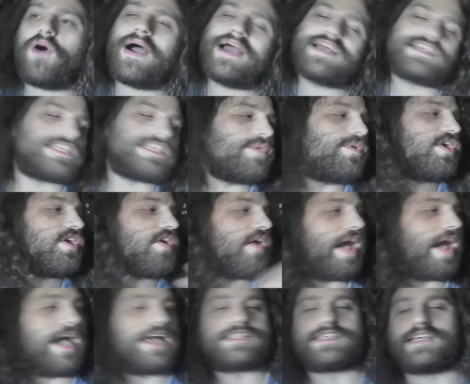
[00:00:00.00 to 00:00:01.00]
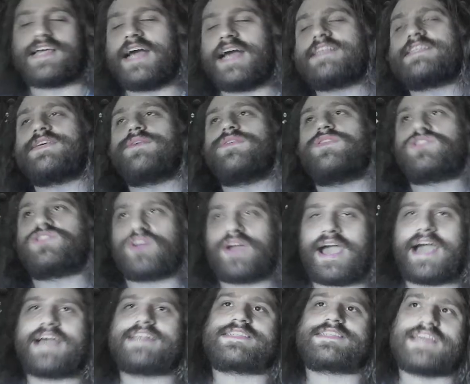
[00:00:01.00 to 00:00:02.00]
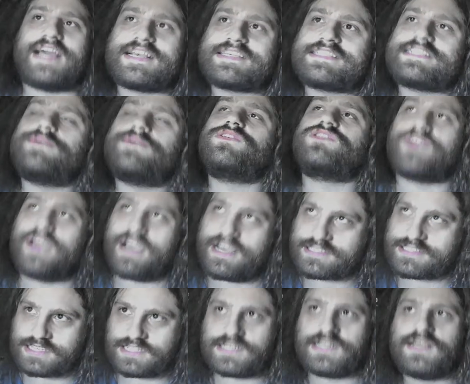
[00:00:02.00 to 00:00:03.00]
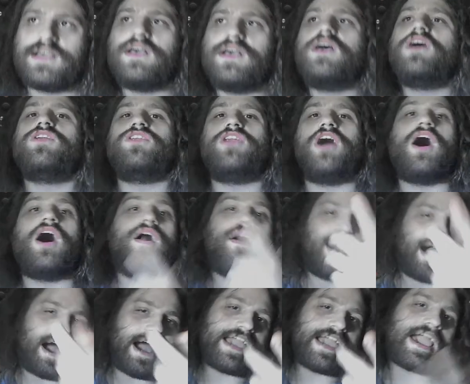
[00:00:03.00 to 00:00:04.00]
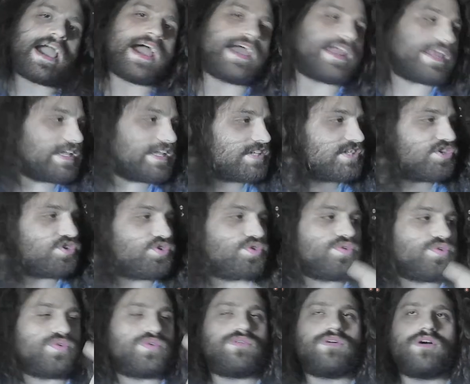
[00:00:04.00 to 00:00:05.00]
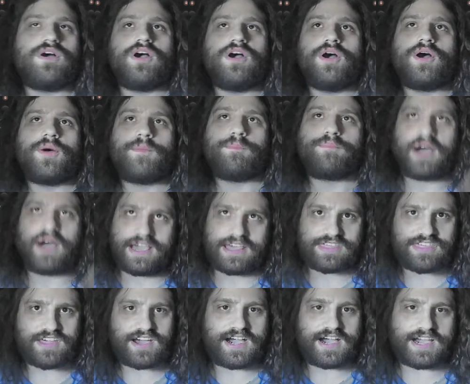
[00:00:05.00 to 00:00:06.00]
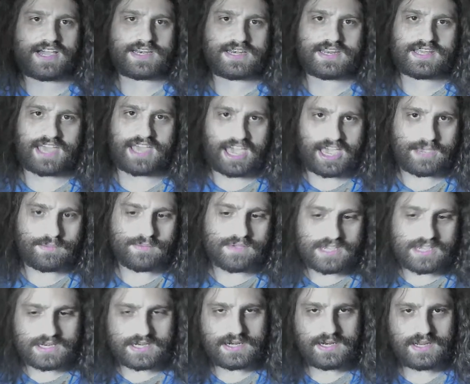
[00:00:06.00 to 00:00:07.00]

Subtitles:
see what you're asking. I see what you're asking. No, I got into Python gaming,